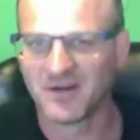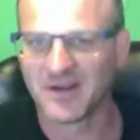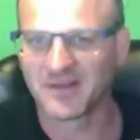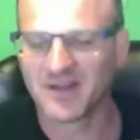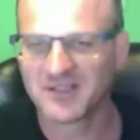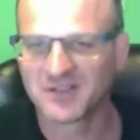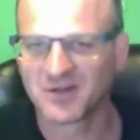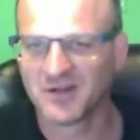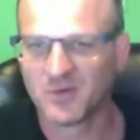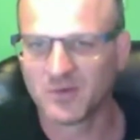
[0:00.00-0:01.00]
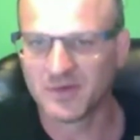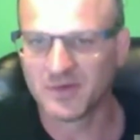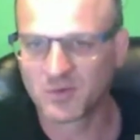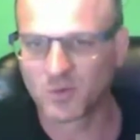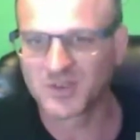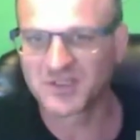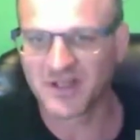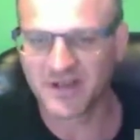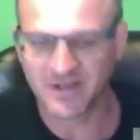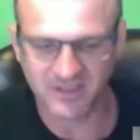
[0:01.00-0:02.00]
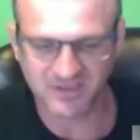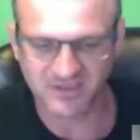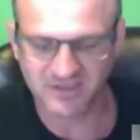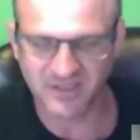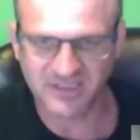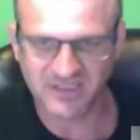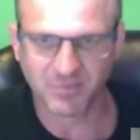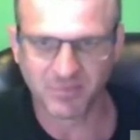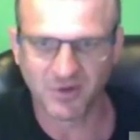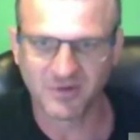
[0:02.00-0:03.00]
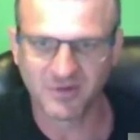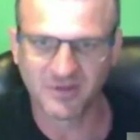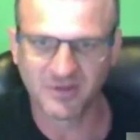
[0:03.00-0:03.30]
then he started doing this course thing, and it just exploded